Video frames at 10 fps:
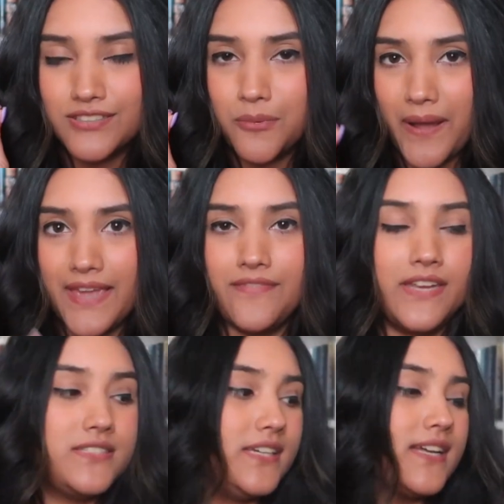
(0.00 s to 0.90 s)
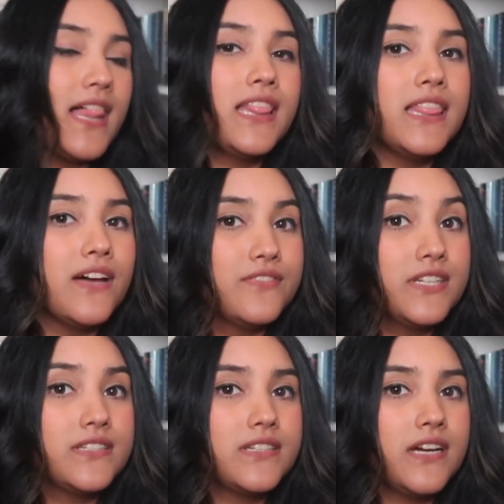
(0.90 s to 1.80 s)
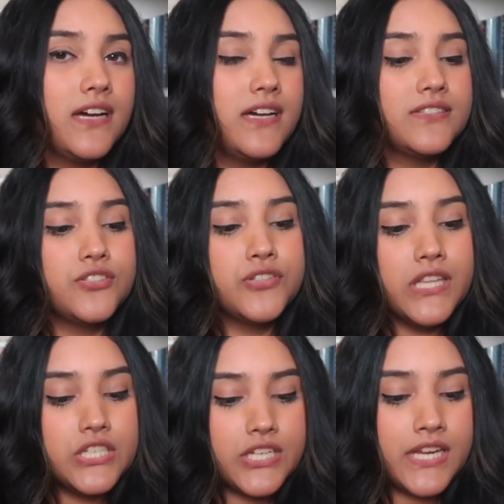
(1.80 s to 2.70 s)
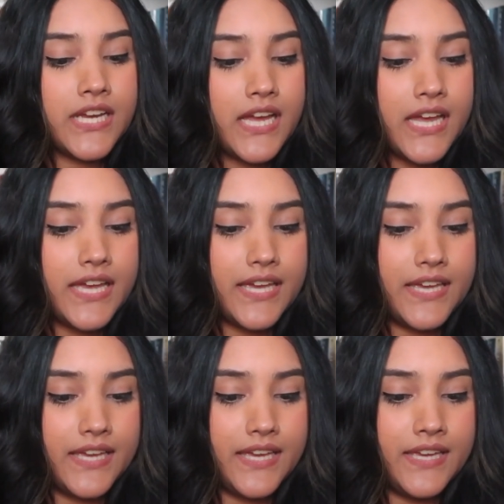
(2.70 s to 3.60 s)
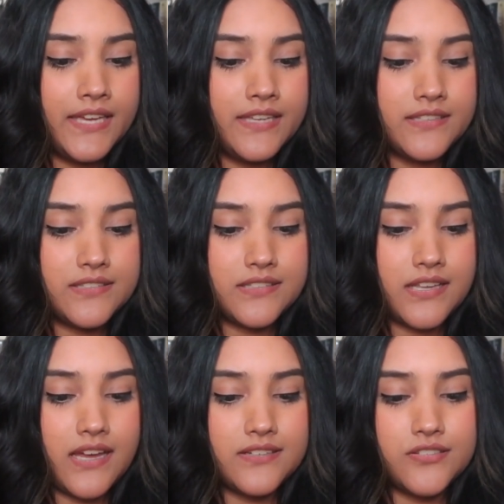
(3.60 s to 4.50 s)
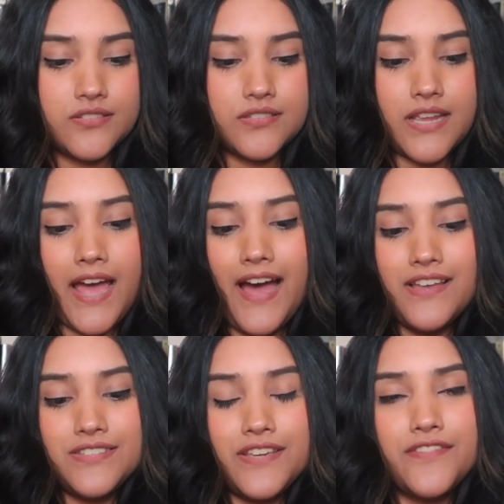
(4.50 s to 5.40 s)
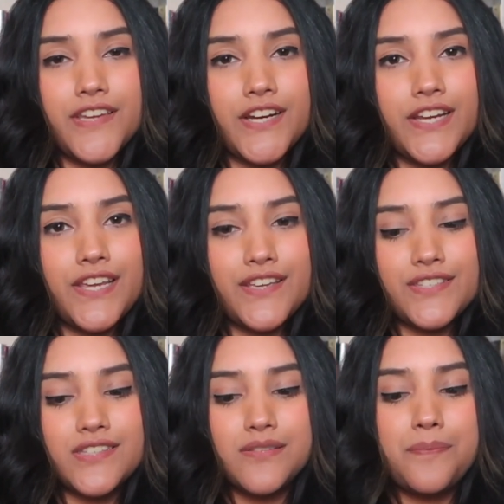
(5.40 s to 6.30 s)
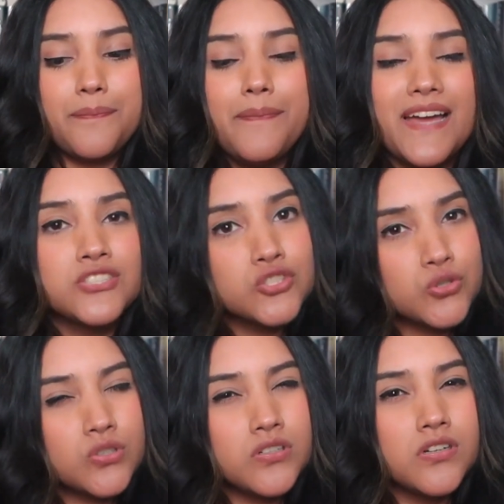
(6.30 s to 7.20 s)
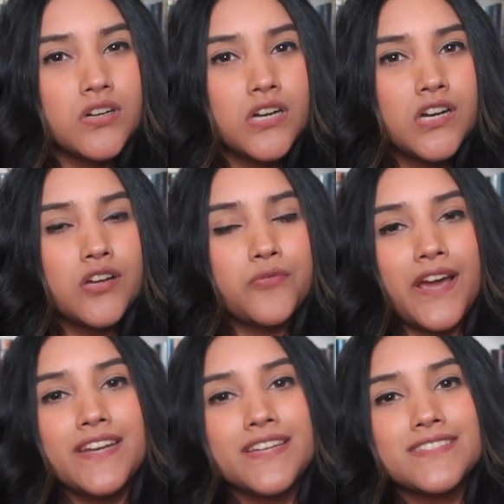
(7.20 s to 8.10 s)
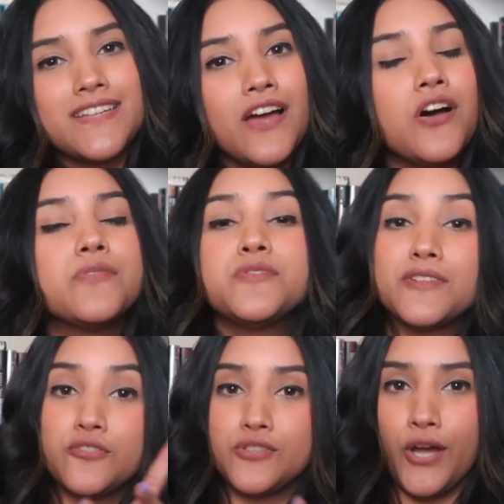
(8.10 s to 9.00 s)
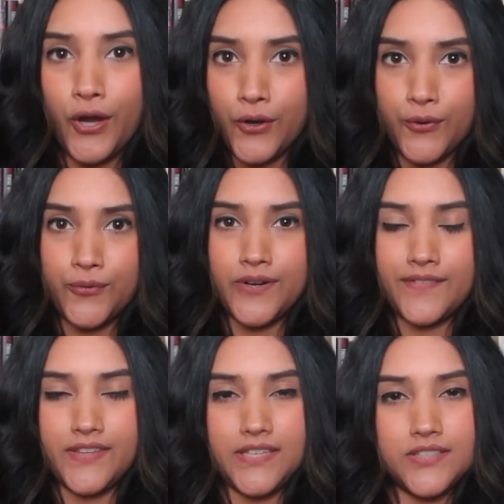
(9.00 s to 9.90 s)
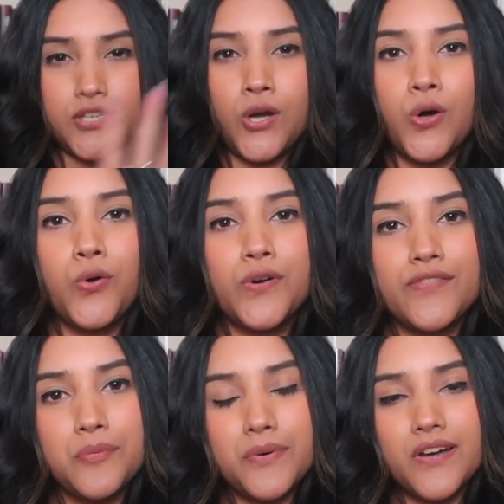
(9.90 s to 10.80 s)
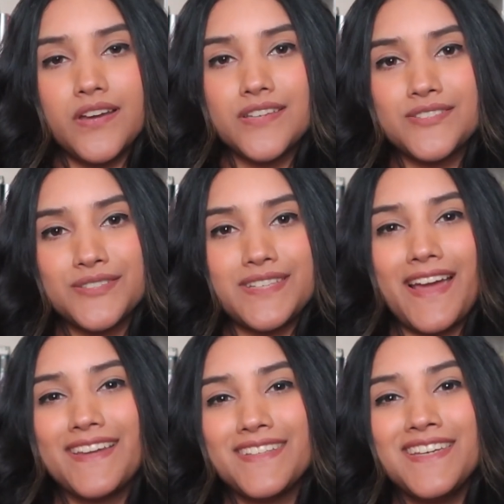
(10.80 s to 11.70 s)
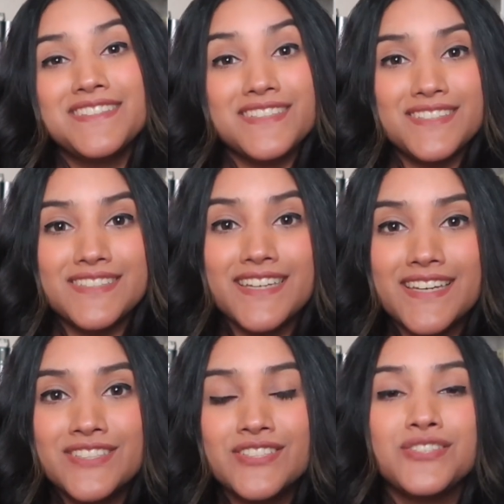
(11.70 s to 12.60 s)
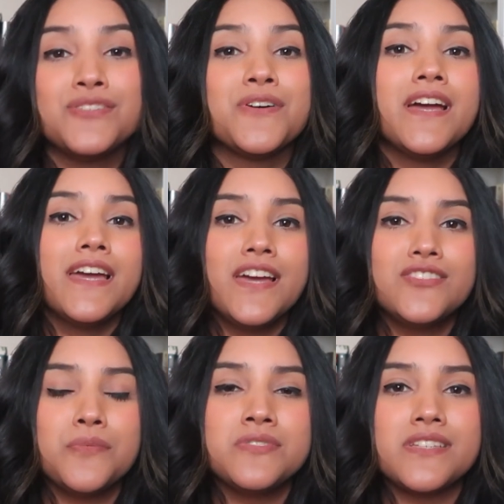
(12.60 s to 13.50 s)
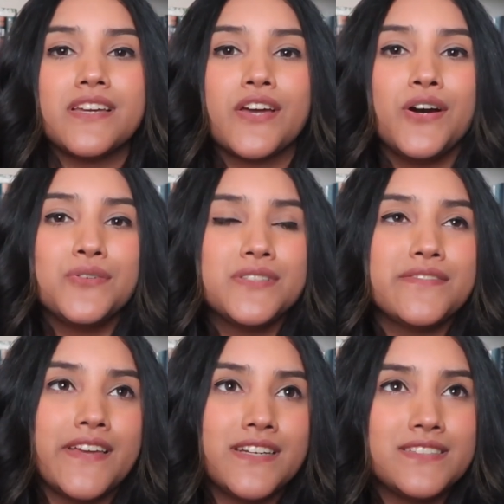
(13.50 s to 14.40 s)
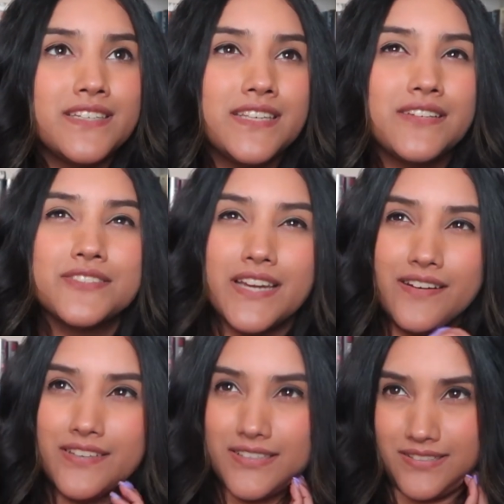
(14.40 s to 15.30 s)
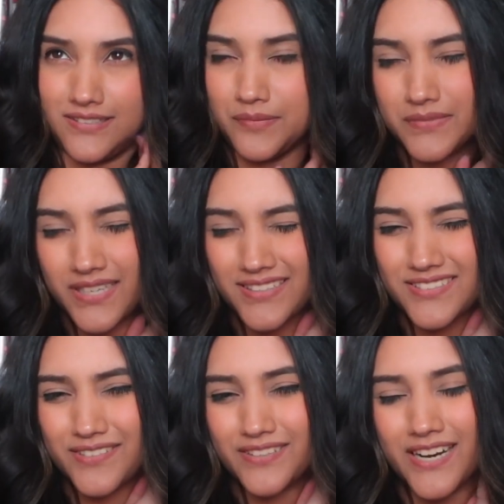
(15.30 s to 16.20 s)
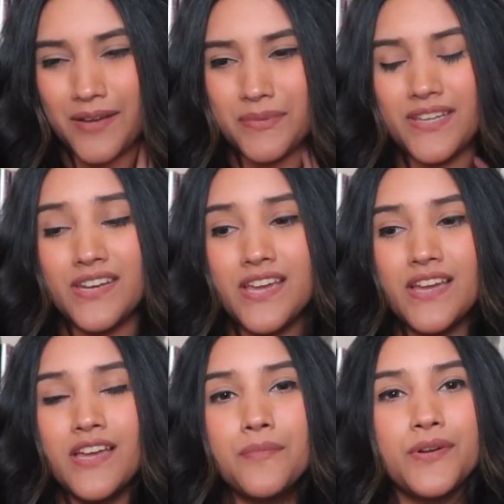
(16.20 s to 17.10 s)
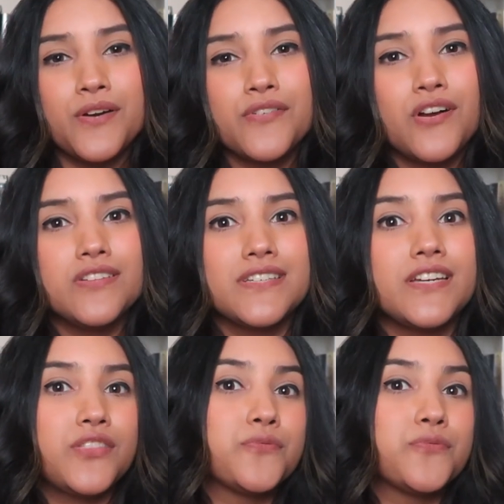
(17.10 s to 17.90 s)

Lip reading: YA fantasy. Loved it. It's a trilogy. It is just has a very special writing style, a special tone. I feel like the tone of the book is just easy to sink into. It's almost like a cozy fantasy. There's kind of like some sad stuff that happened, but overall it's like